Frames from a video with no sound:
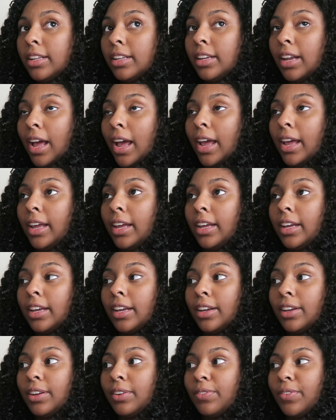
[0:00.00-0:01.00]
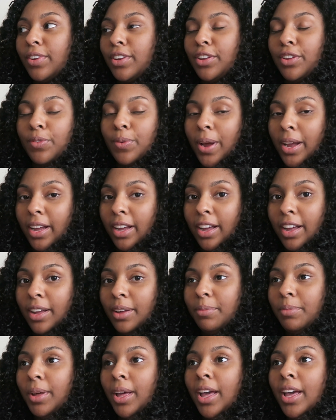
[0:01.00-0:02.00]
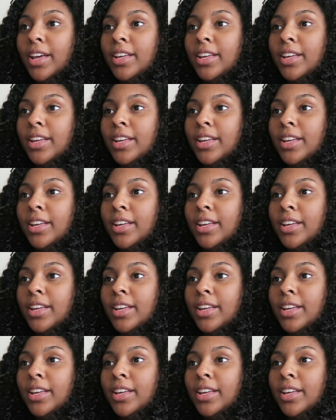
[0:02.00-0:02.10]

like when you wake up.